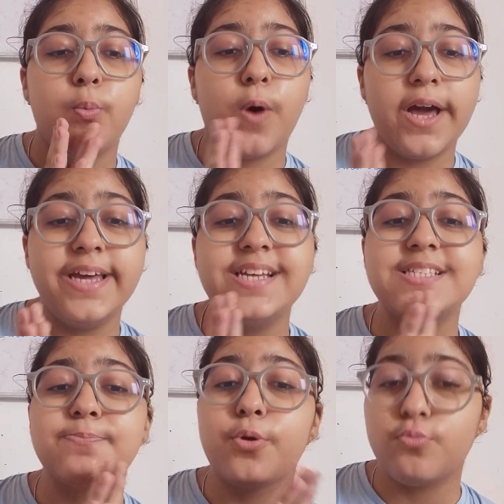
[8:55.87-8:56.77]
why
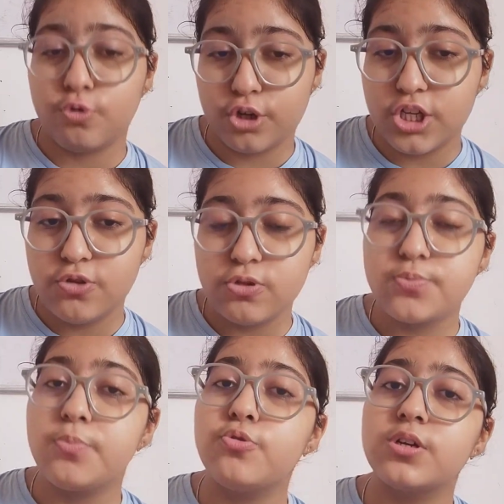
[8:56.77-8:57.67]
is promoter
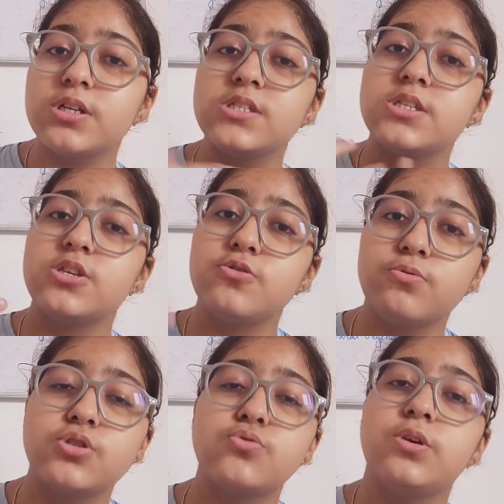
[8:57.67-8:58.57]
used? Promoter is
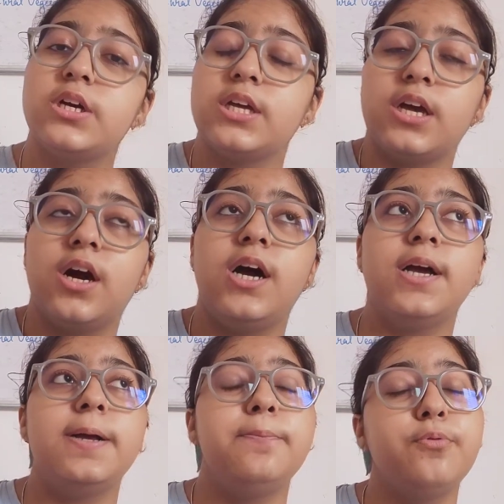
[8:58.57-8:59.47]
used to
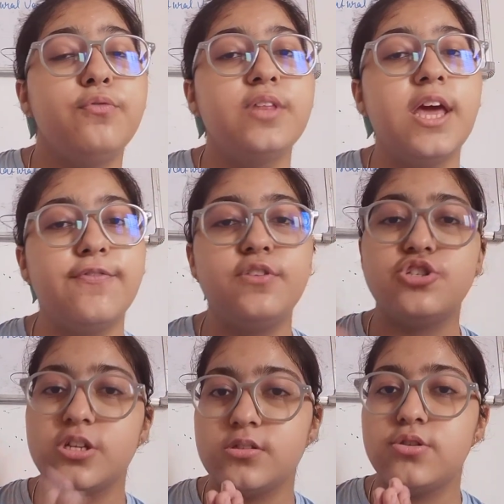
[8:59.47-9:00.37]
improve the
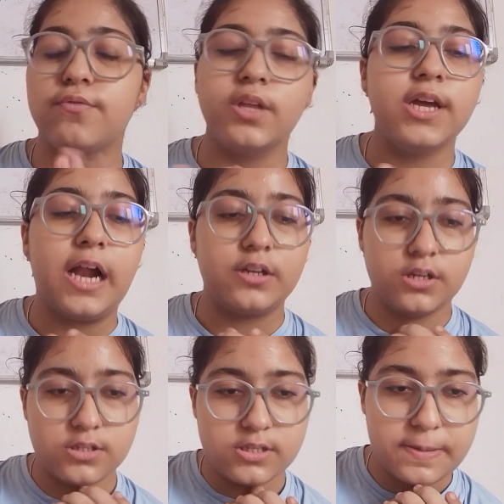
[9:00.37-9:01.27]
efficiency of the
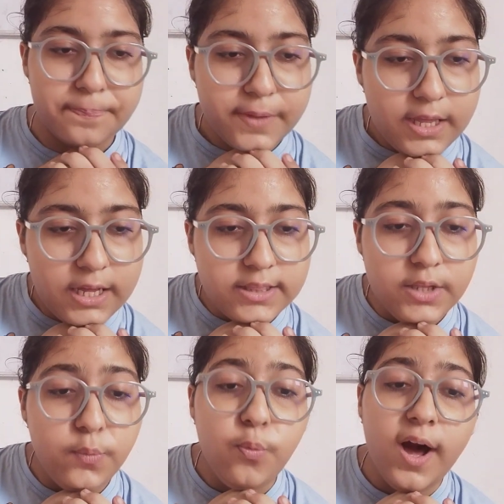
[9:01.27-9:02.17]
catalyst.
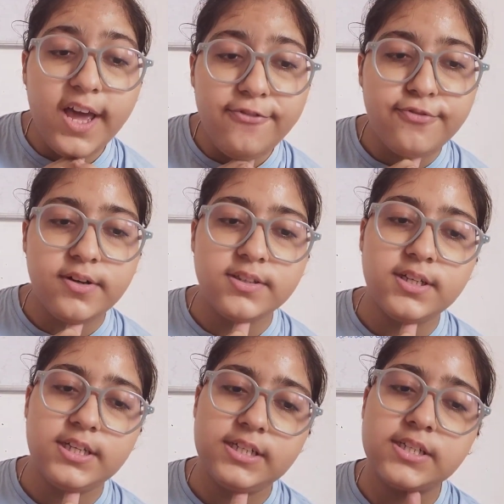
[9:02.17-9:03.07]
Then why
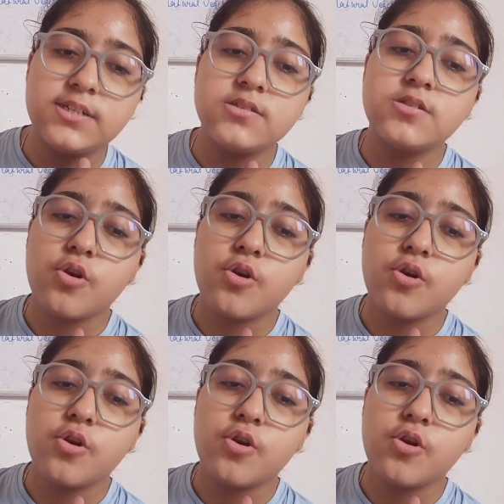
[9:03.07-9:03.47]
further heat is